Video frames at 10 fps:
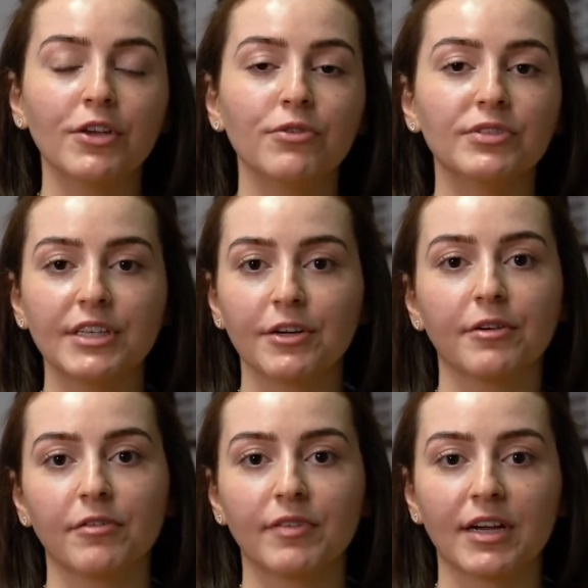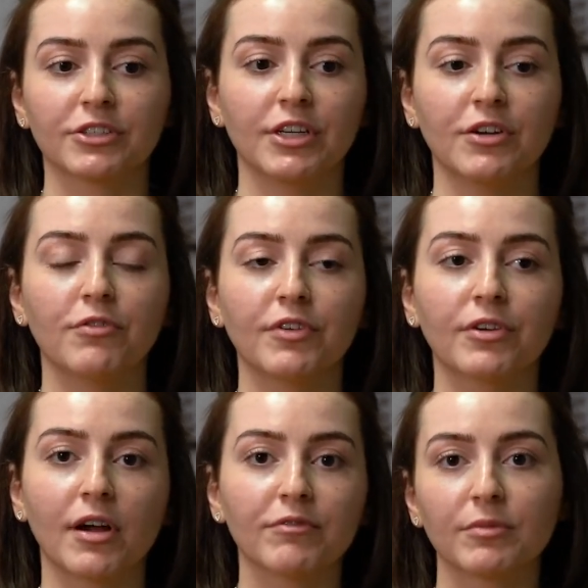you see your reflection and you feel
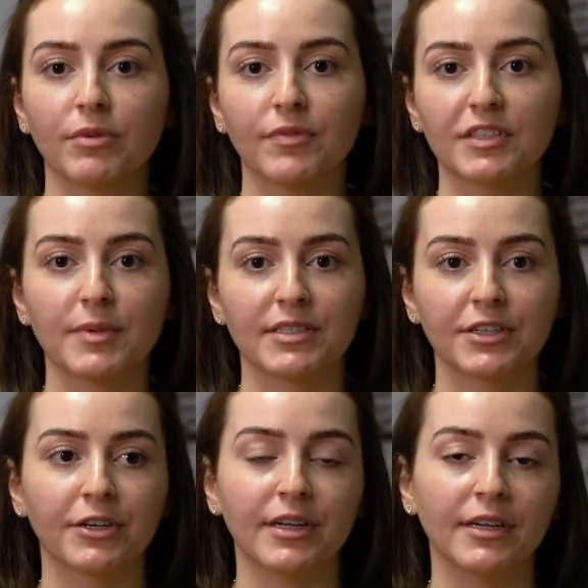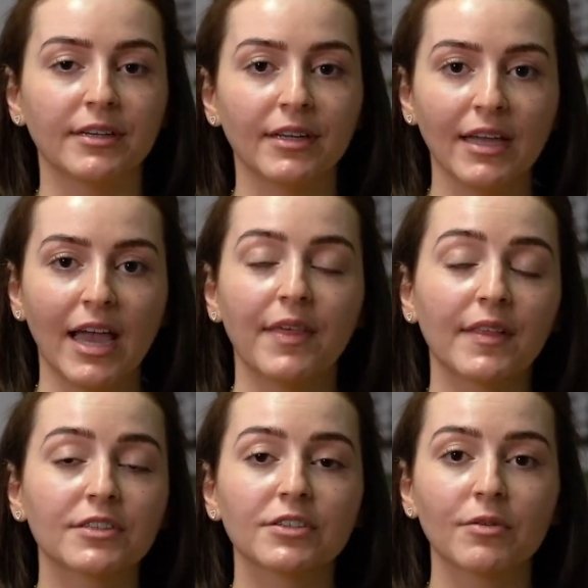comfortable in the space that you're in. I think
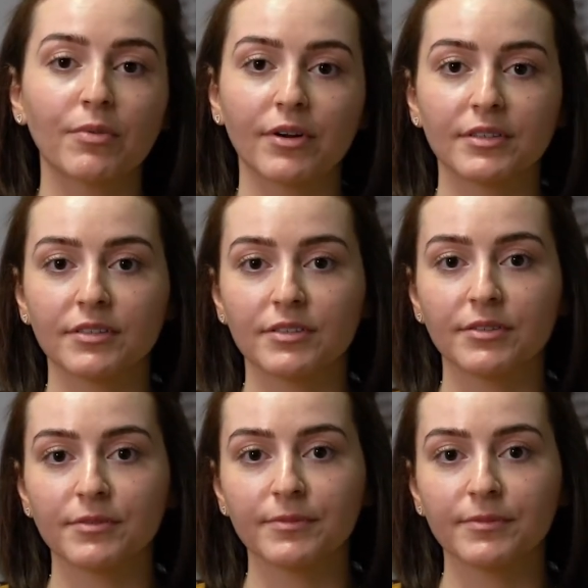that's so important too.